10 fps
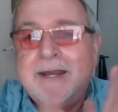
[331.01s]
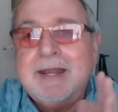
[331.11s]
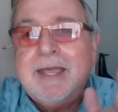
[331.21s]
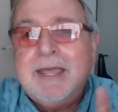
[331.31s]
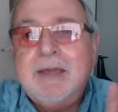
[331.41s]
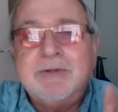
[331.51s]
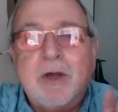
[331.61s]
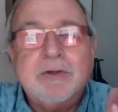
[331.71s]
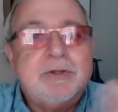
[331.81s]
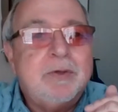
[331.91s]
He was
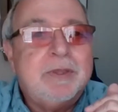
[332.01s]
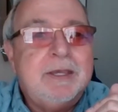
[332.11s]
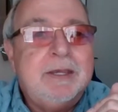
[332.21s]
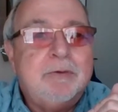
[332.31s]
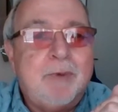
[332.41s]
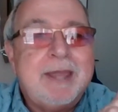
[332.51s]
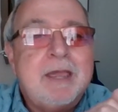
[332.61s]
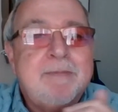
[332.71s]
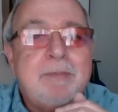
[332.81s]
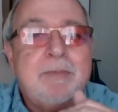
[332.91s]
also the ranking
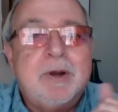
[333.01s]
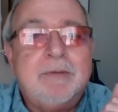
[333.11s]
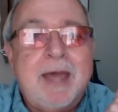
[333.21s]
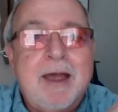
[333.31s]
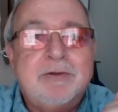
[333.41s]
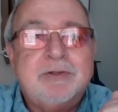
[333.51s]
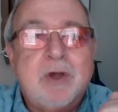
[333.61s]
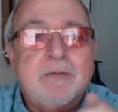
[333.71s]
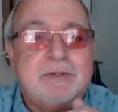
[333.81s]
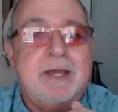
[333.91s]
member of the House
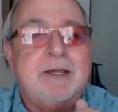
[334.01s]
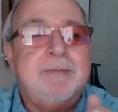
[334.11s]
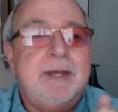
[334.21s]
Oversight Committee.